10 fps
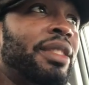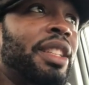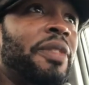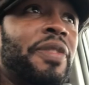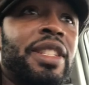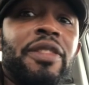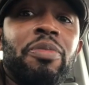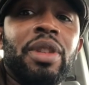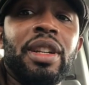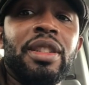defensive
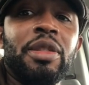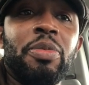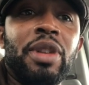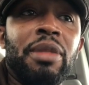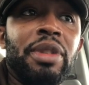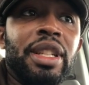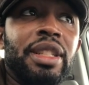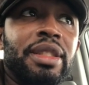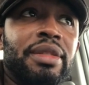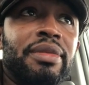players are probably
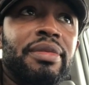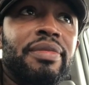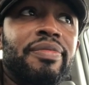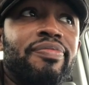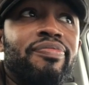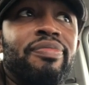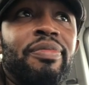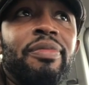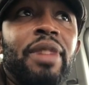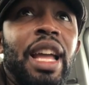
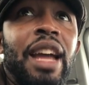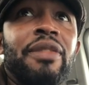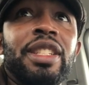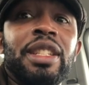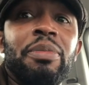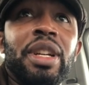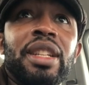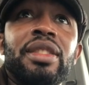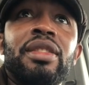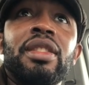average at
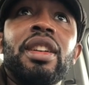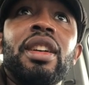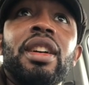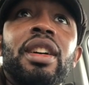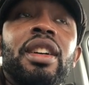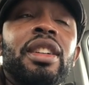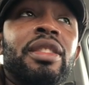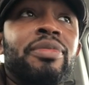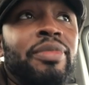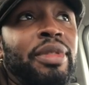best.
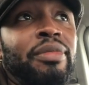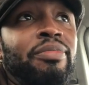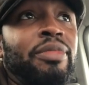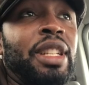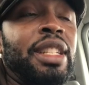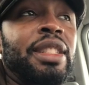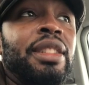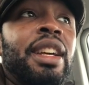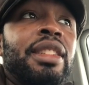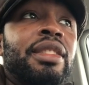
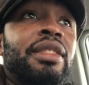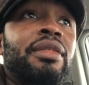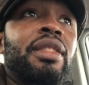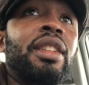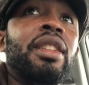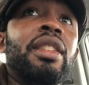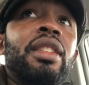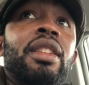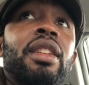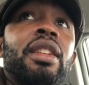That's
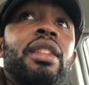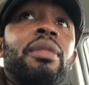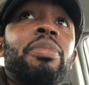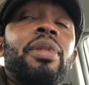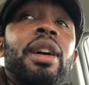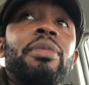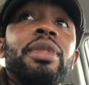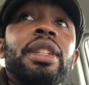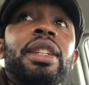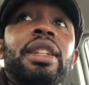
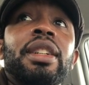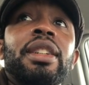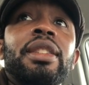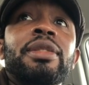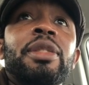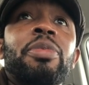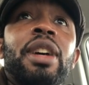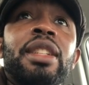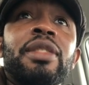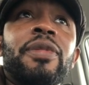probably
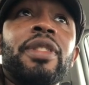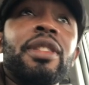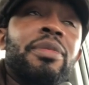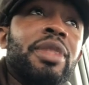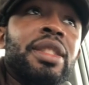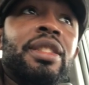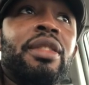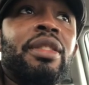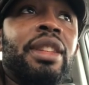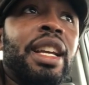surprising for them,
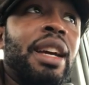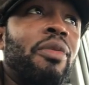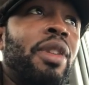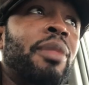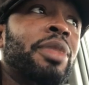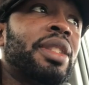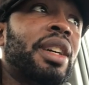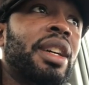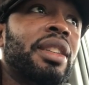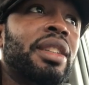considering they got
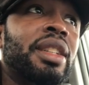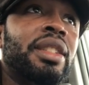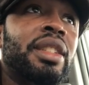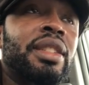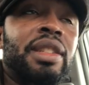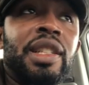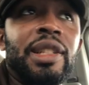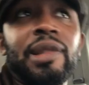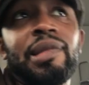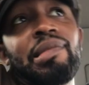Wan-Bissaka and then
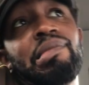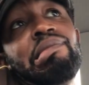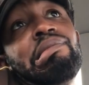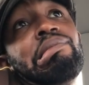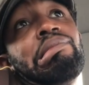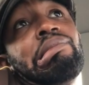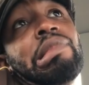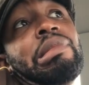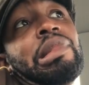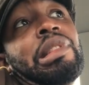
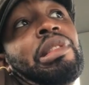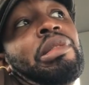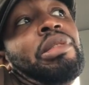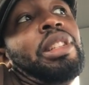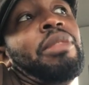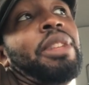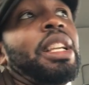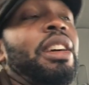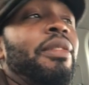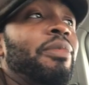what was the dude's name? They
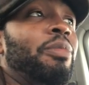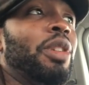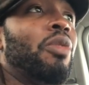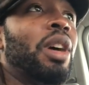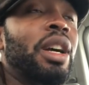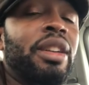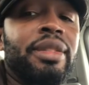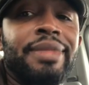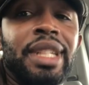got Maguire.